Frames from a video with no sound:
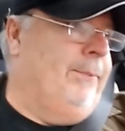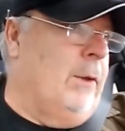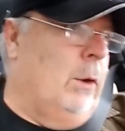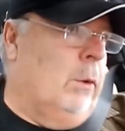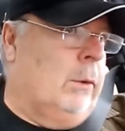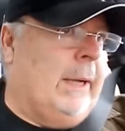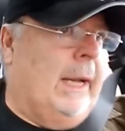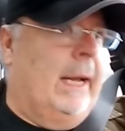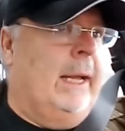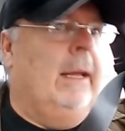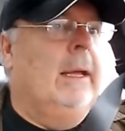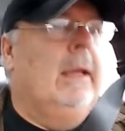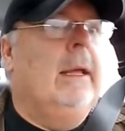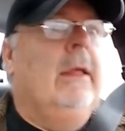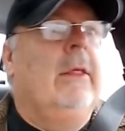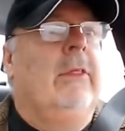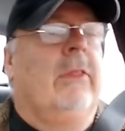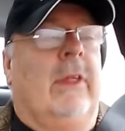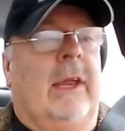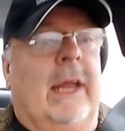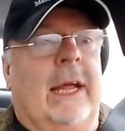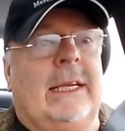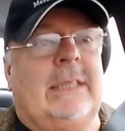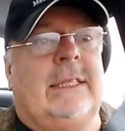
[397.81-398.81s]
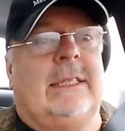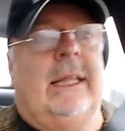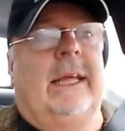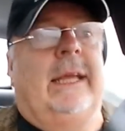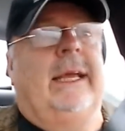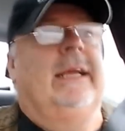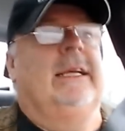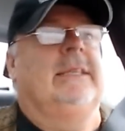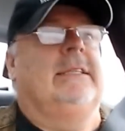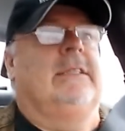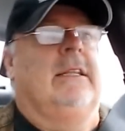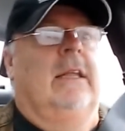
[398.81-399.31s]
Okay, the nice
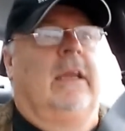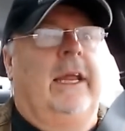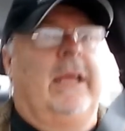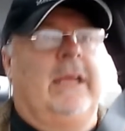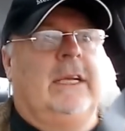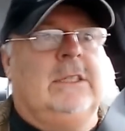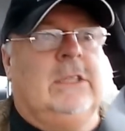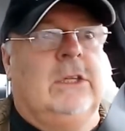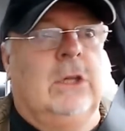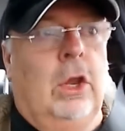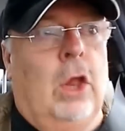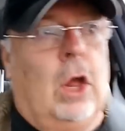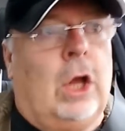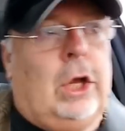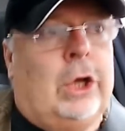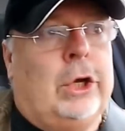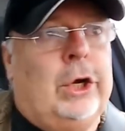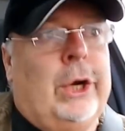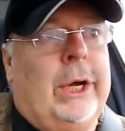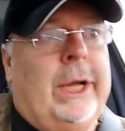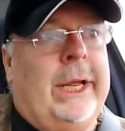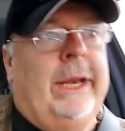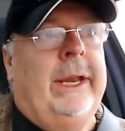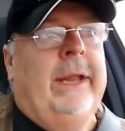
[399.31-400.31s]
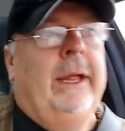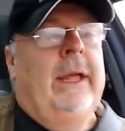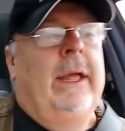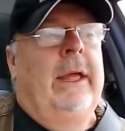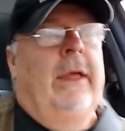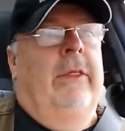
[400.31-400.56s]
thing is the links look good.